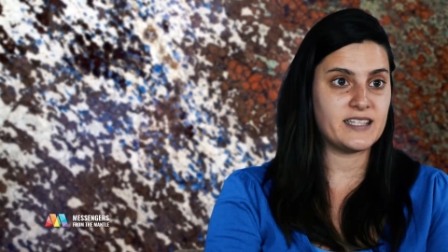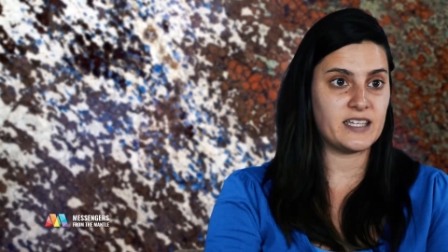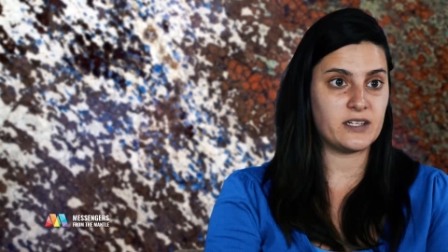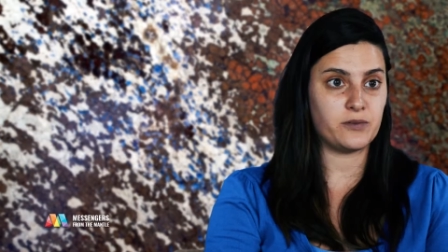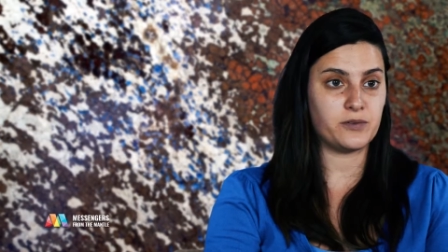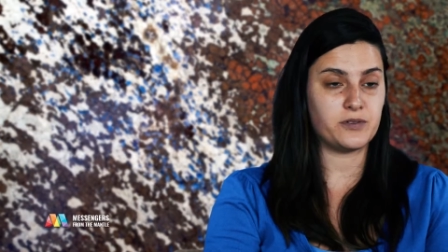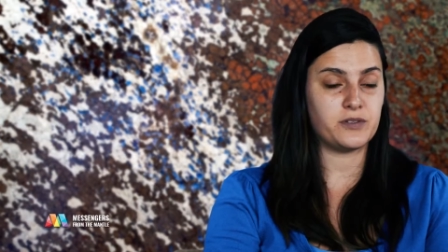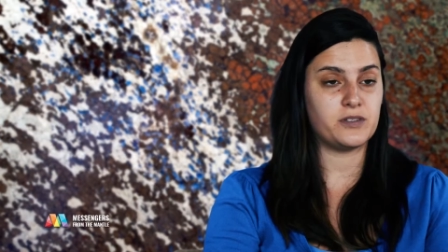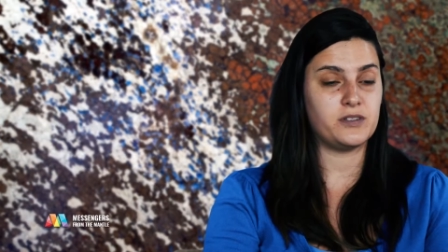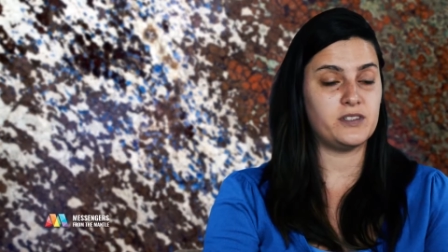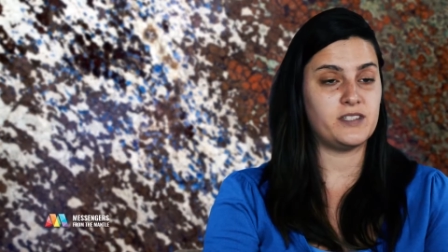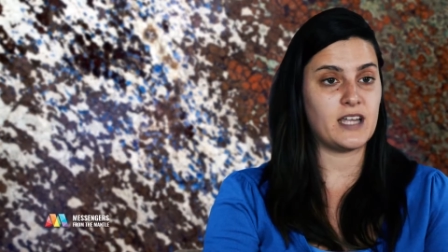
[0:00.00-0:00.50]
and
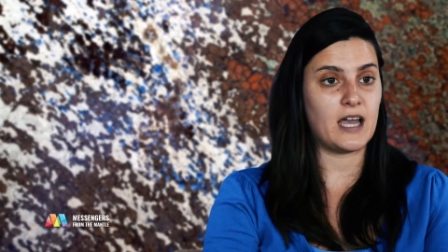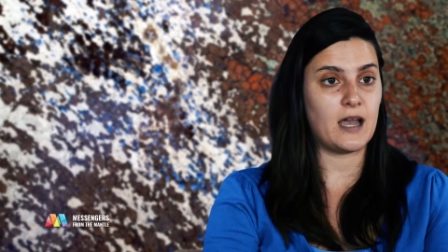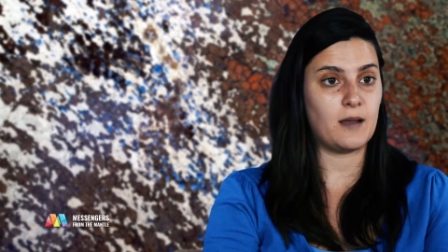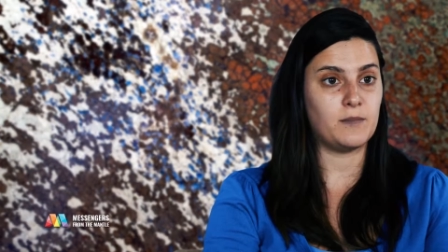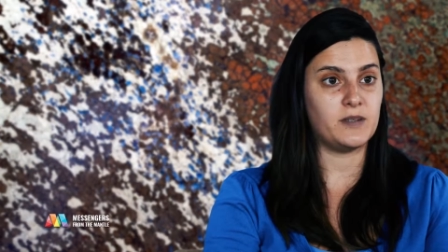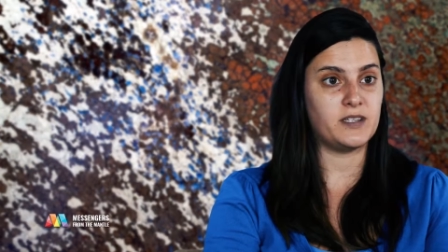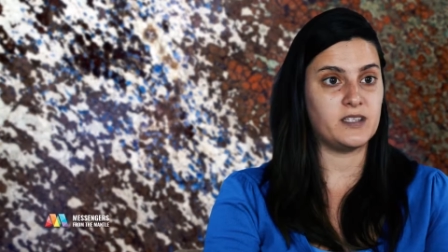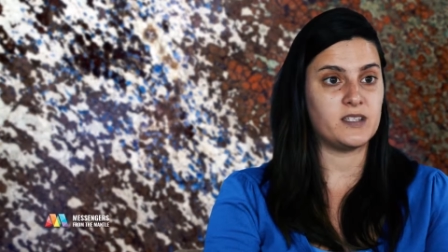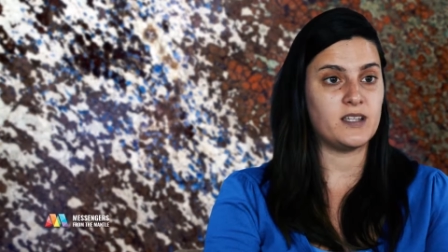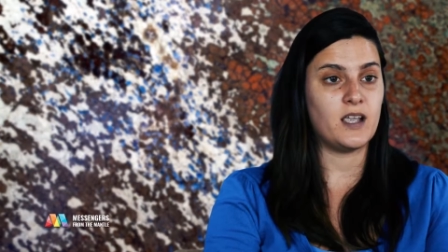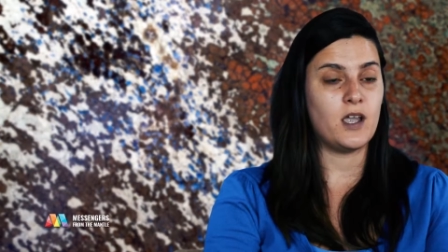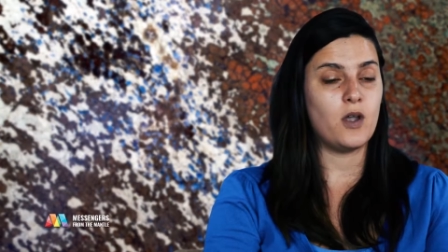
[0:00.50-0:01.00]
also
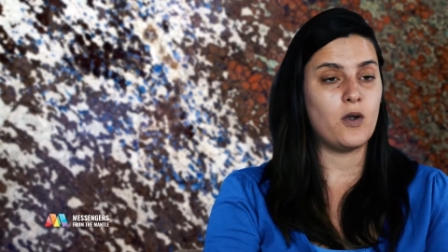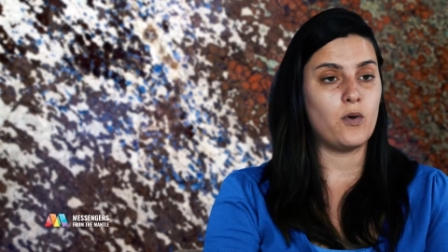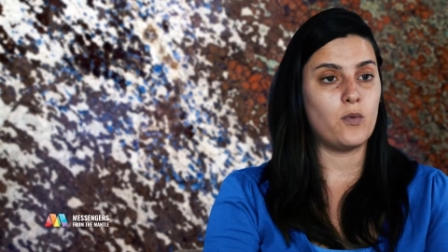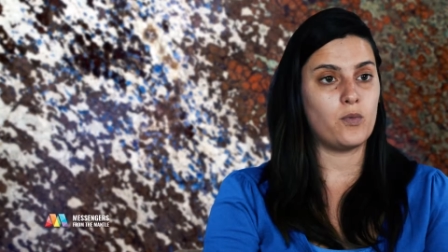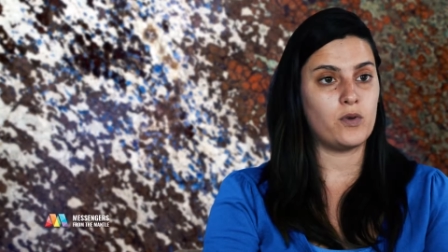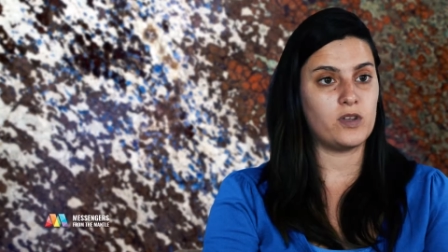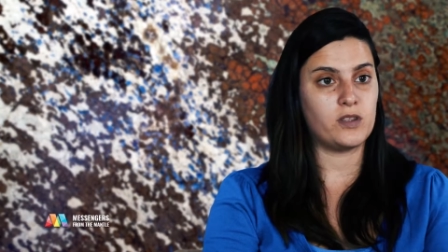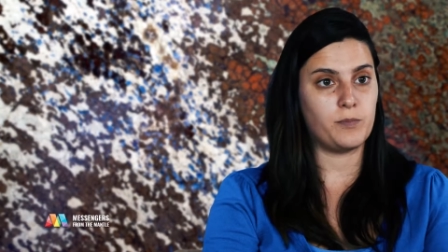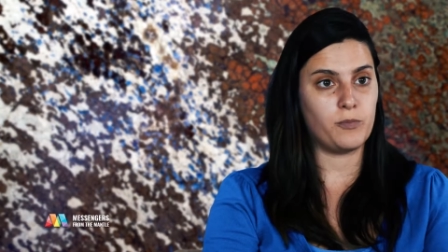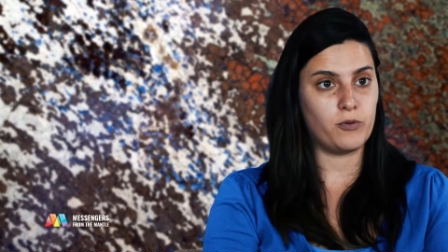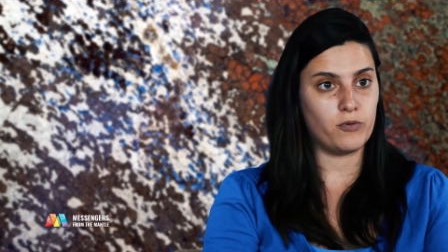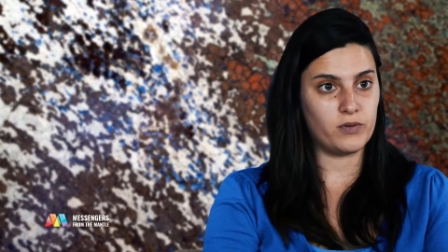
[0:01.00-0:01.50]
diamonds
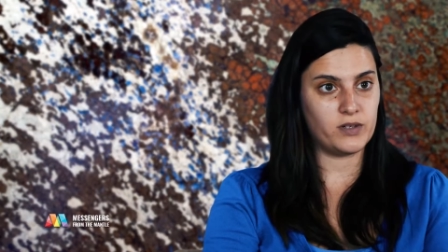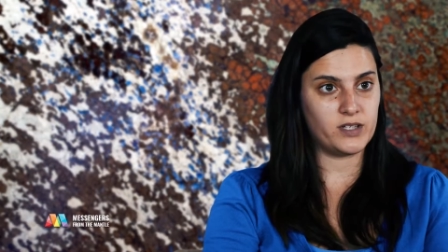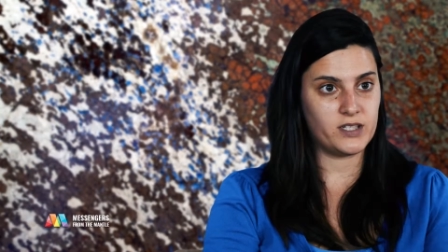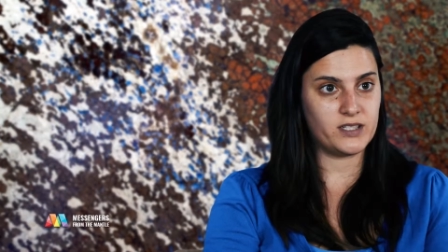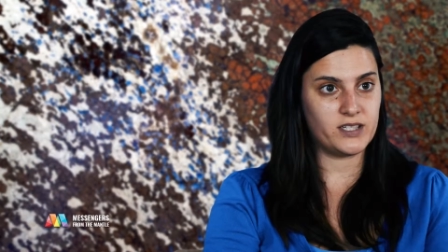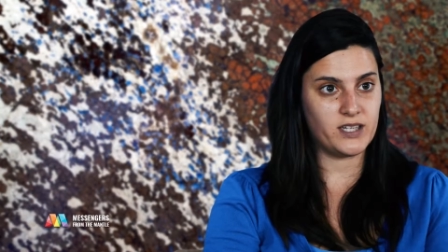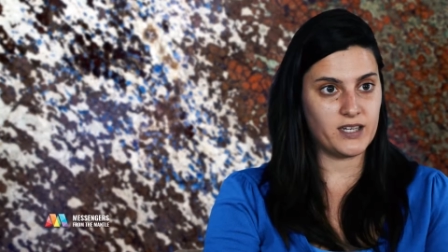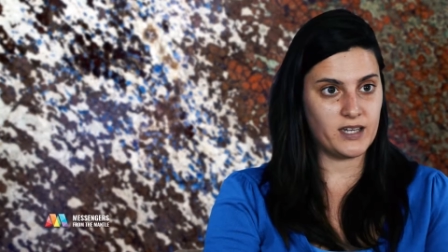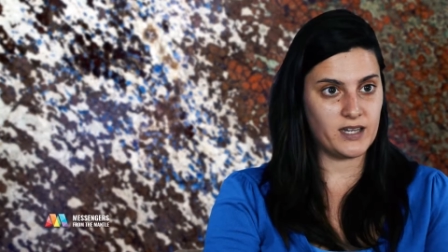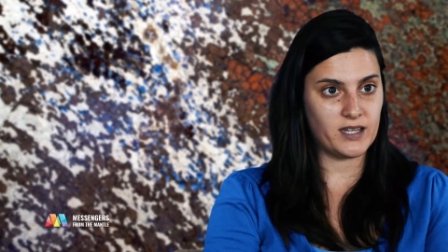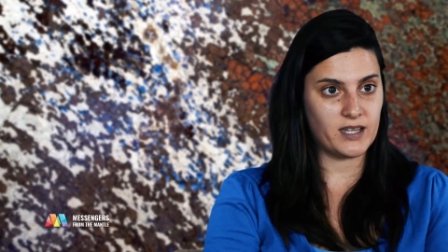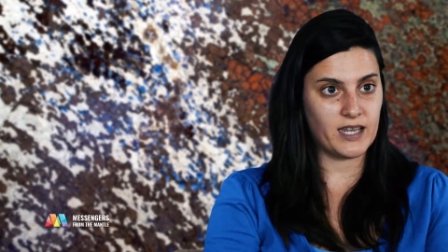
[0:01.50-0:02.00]
with
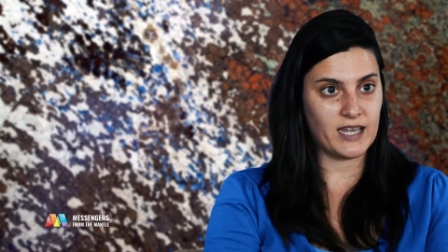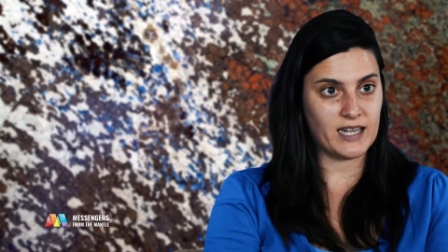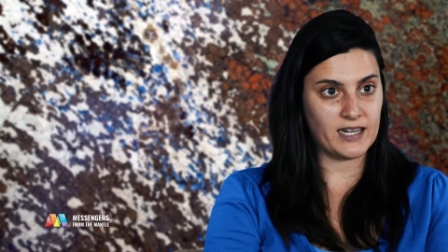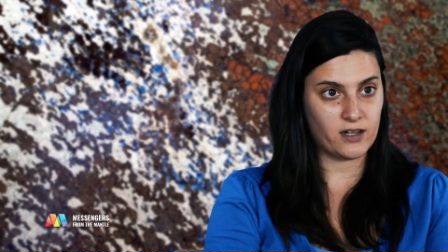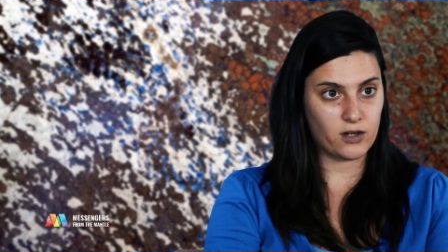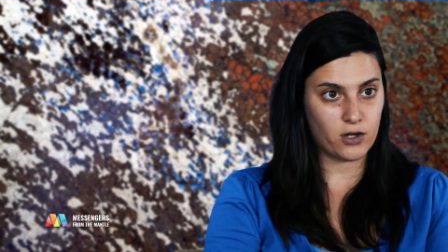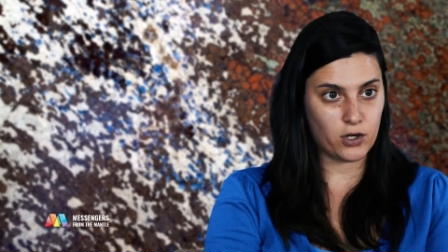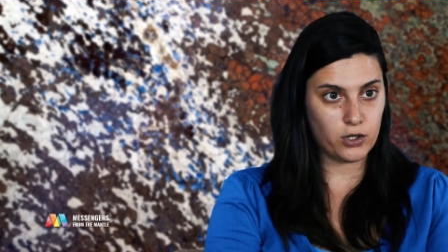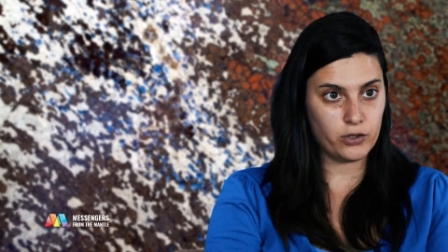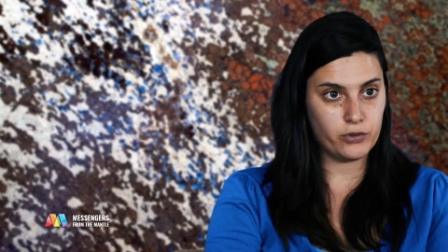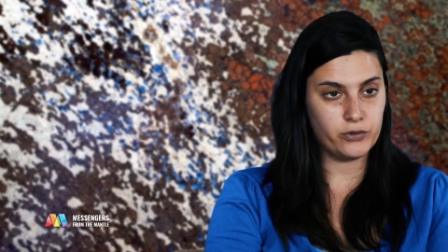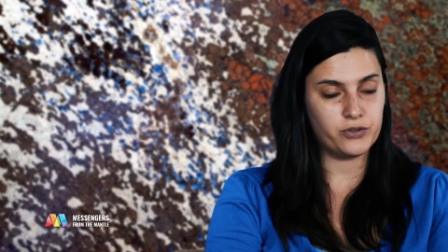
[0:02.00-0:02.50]
peridotite
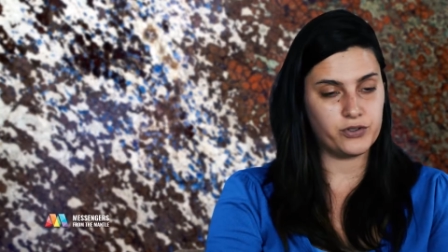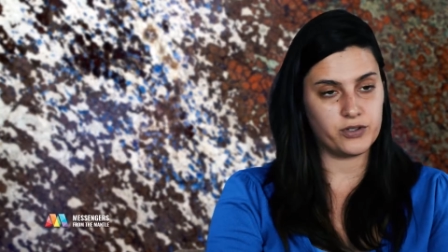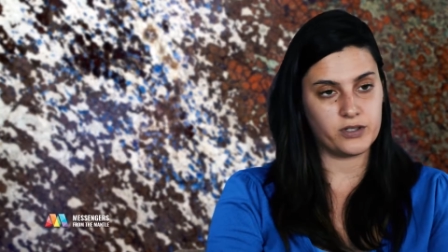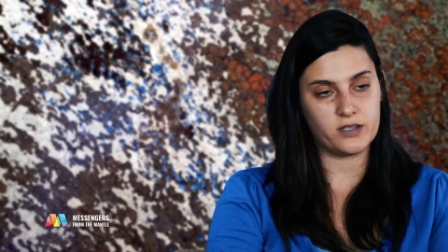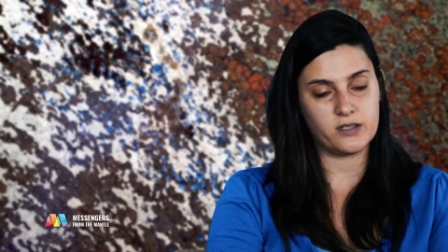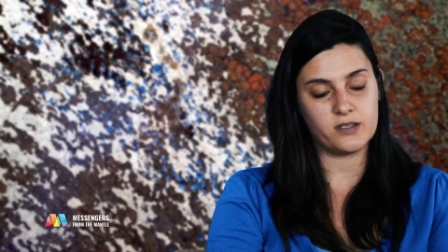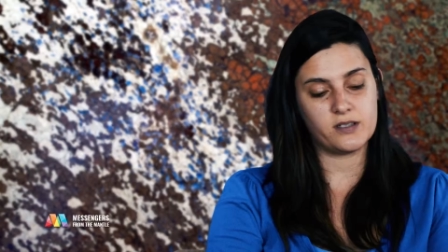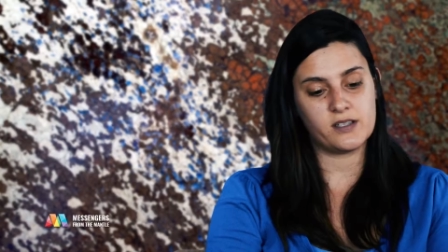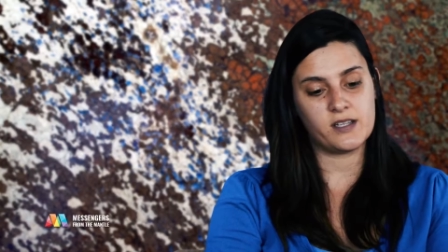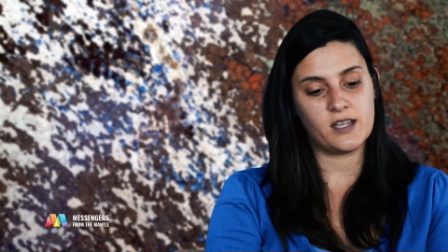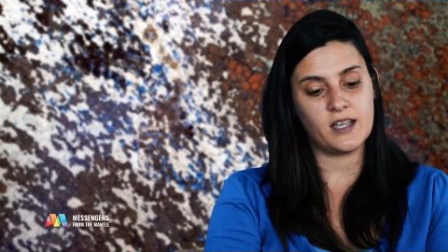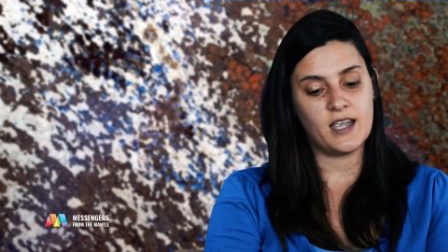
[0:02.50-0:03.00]

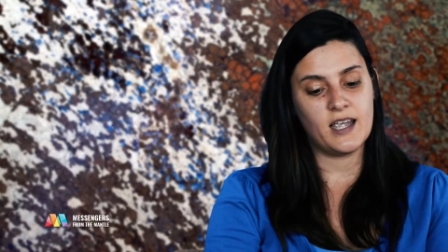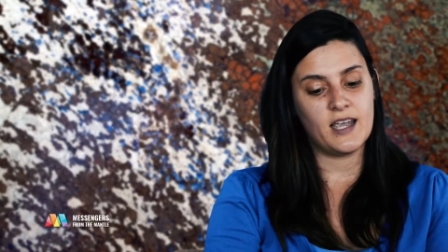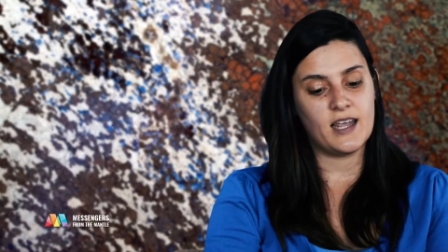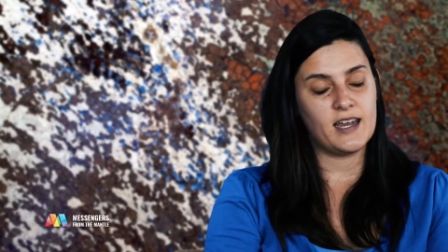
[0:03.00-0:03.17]
inclusions.